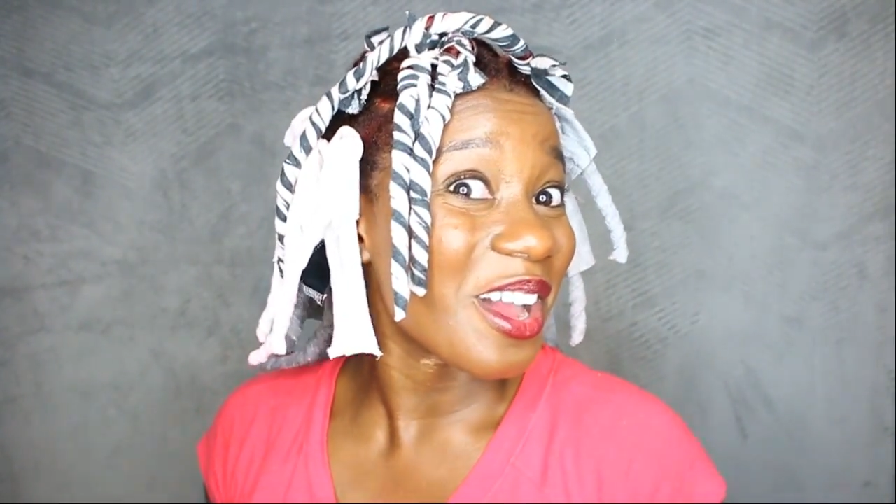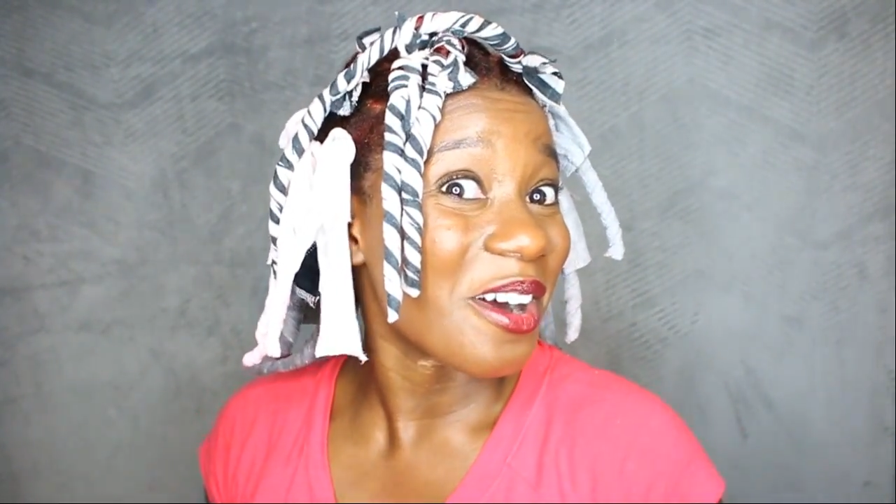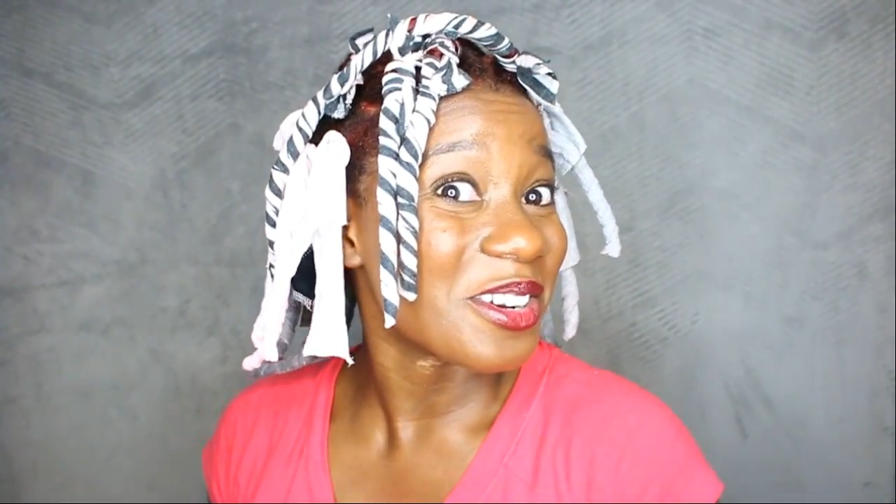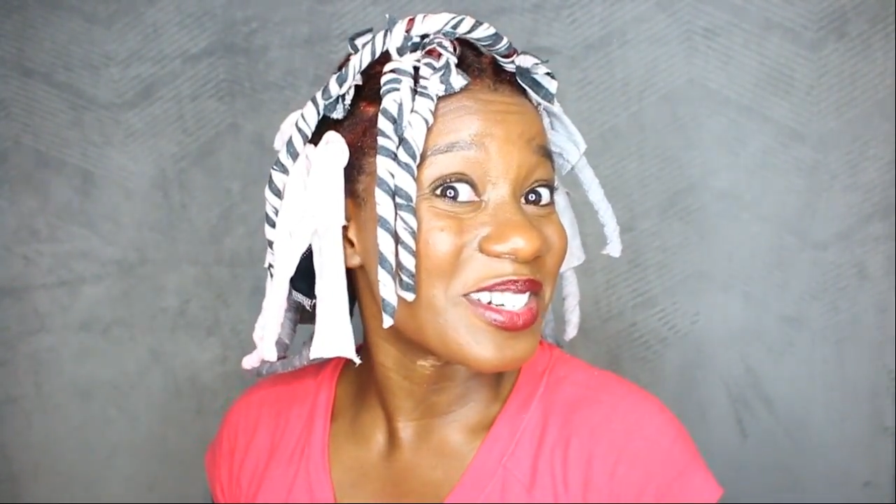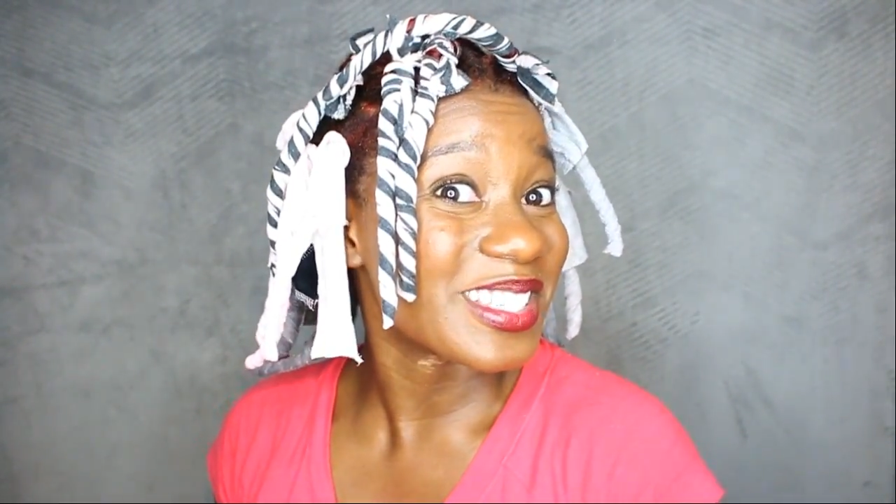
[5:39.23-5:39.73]
you
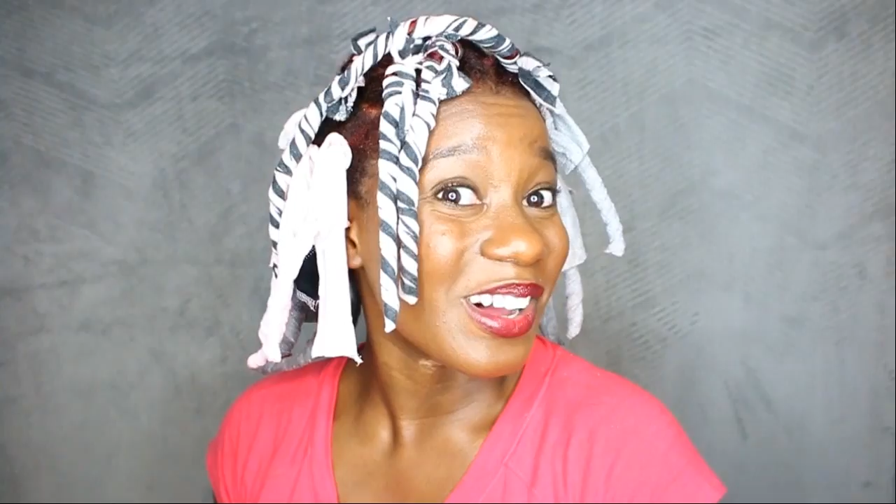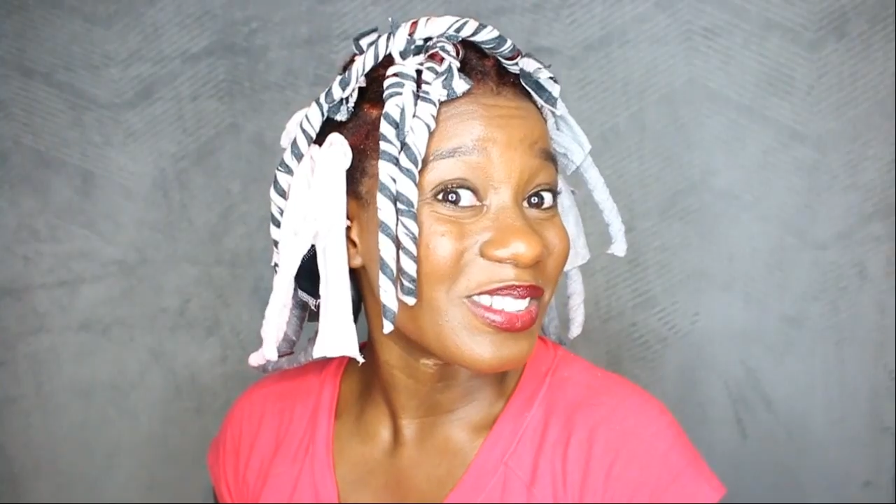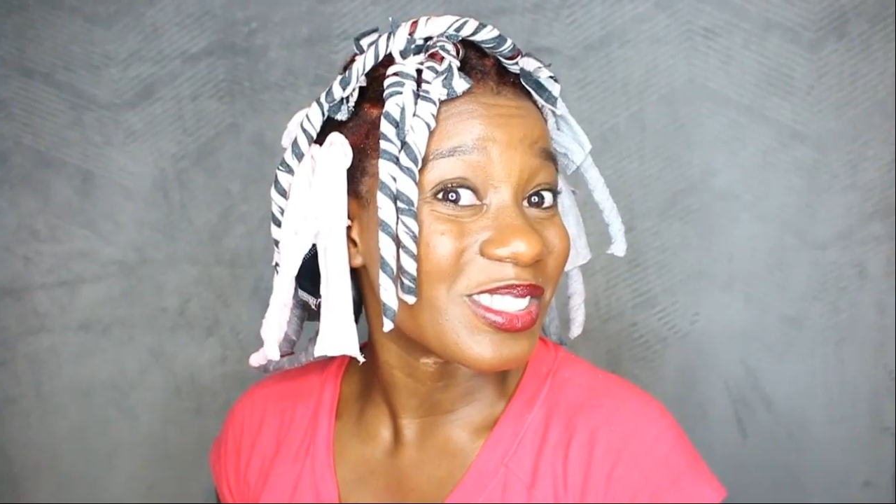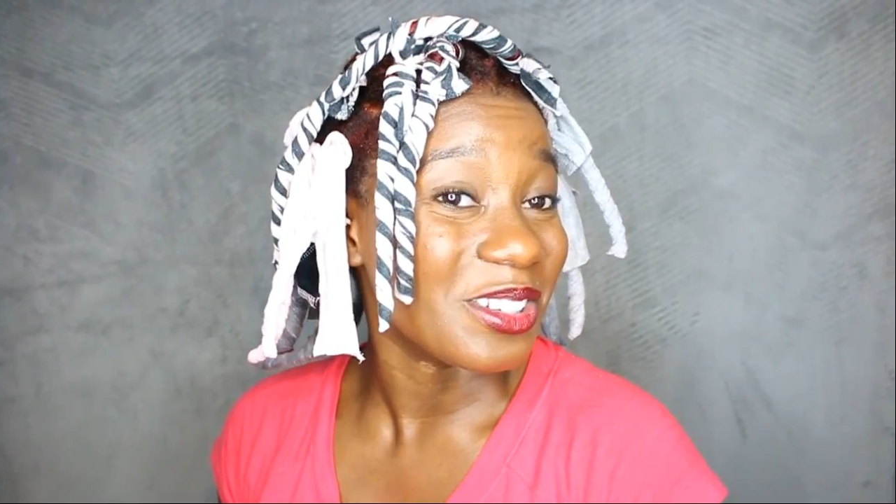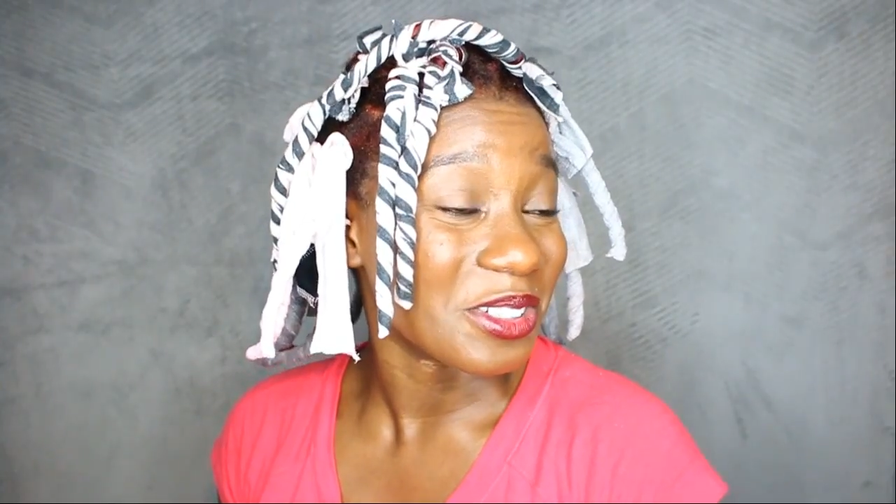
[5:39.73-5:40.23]
how the
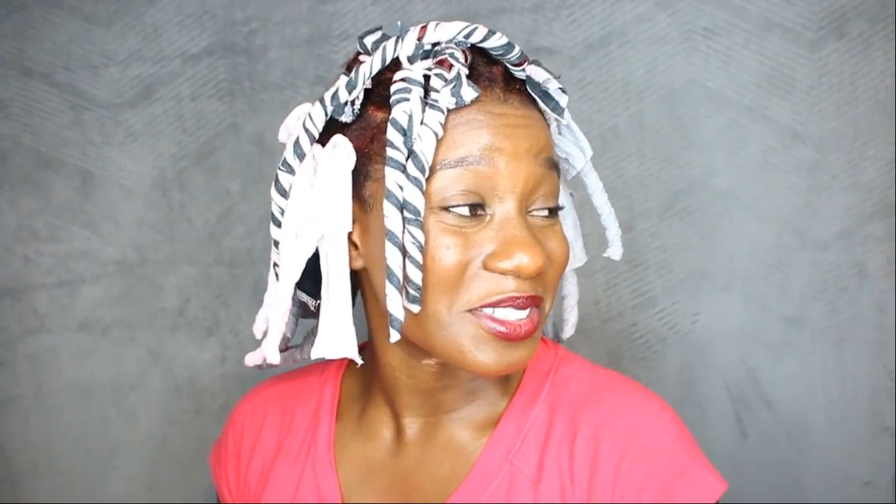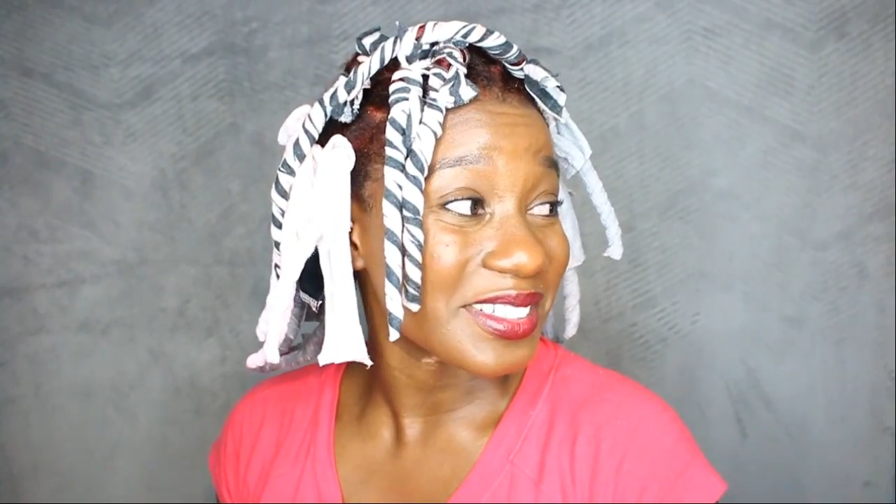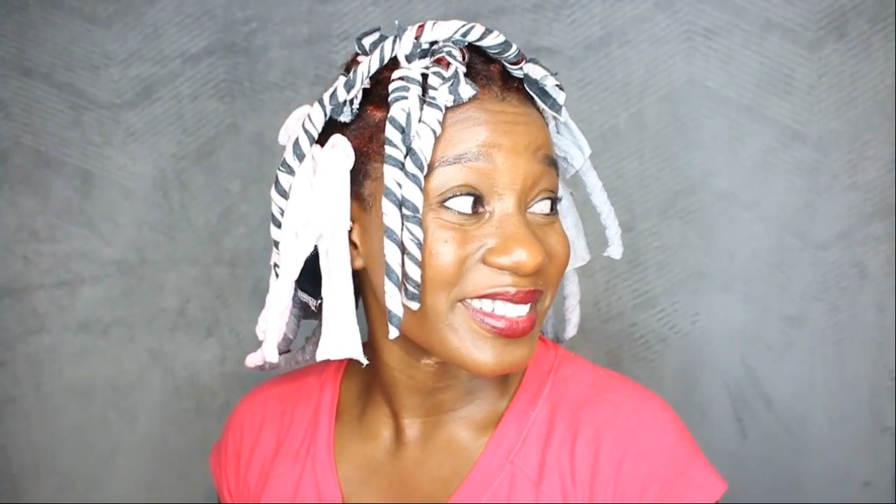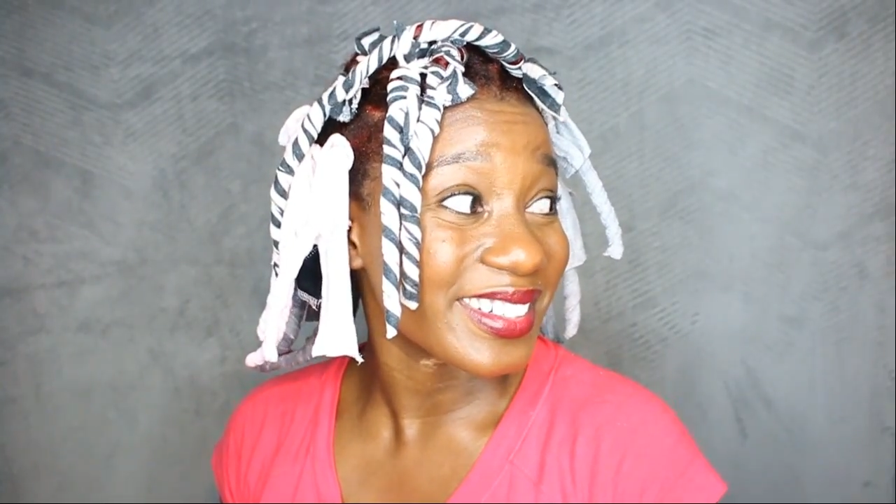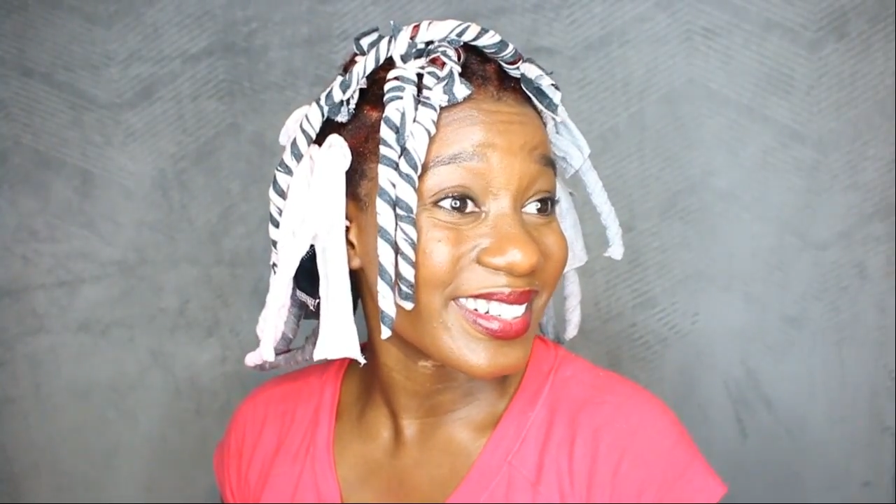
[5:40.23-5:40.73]
results look.